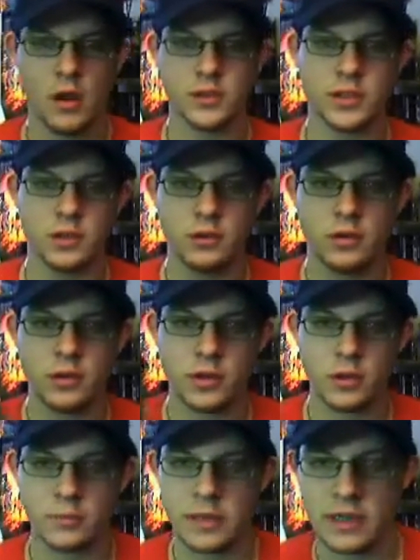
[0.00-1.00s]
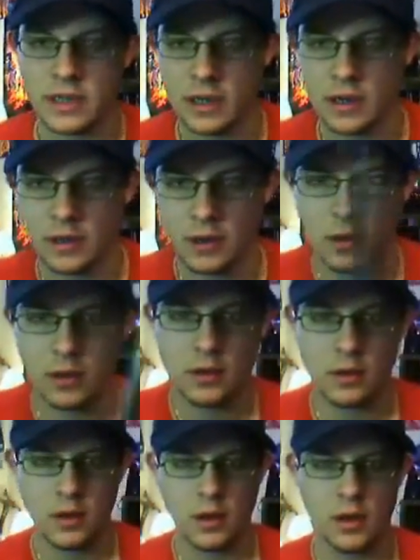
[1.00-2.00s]
Also, you'll be needing
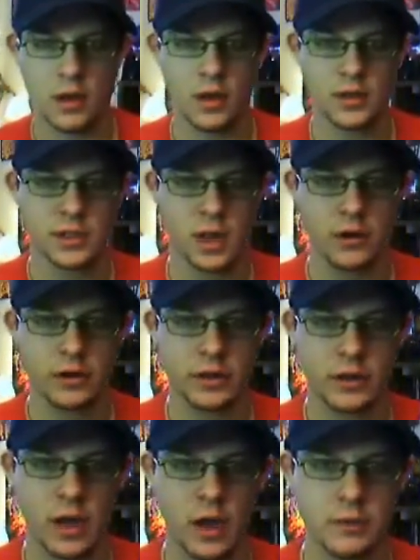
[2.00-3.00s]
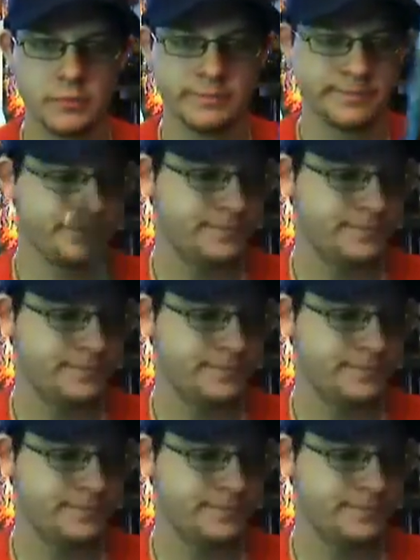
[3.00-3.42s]
a soldering gun.